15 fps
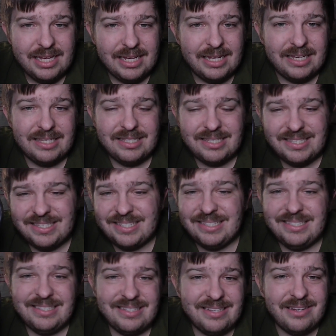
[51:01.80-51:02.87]

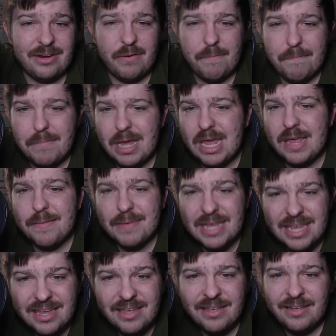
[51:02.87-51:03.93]
Is you know
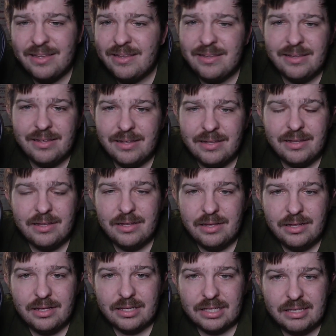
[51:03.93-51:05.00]
maybe
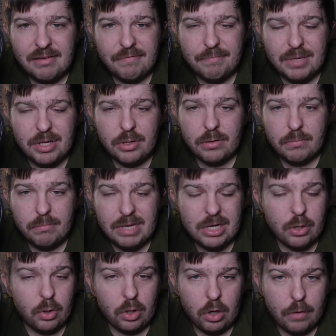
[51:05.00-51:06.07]
give me
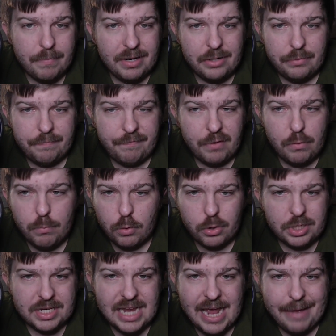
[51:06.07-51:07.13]
Mecole Hardman a few
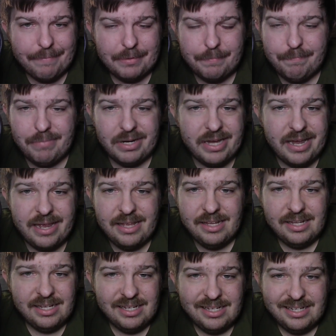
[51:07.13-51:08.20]
more snaps,
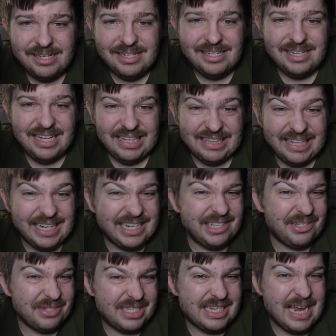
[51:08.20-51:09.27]
but a
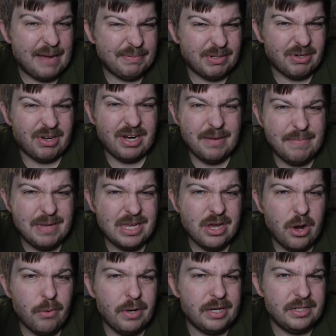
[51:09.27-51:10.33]
lot of those snaps are going to be
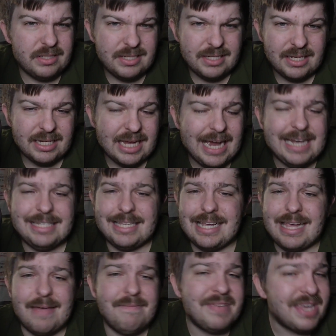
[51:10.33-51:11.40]
going to guys
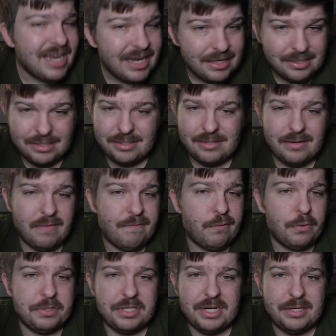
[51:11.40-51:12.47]
like MVS,
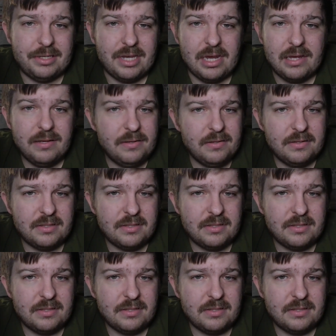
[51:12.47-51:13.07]
unfortunately.